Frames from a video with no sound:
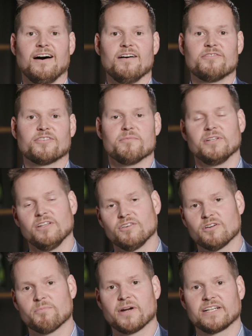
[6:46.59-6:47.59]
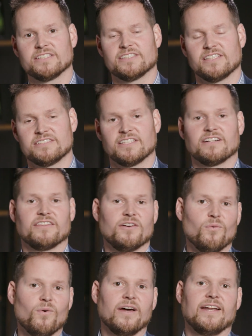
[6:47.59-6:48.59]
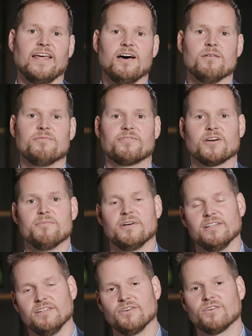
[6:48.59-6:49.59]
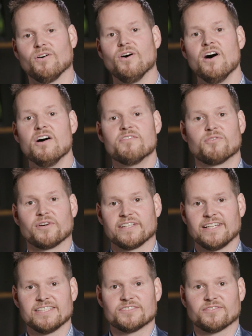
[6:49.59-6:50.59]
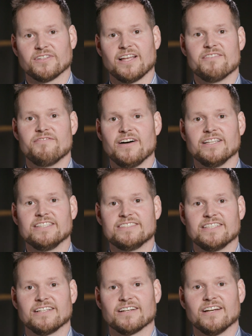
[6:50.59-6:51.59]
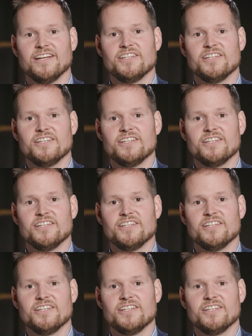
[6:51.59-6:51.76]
from a local pregnancy center, that want help from a local 40 Days for Life volunteer.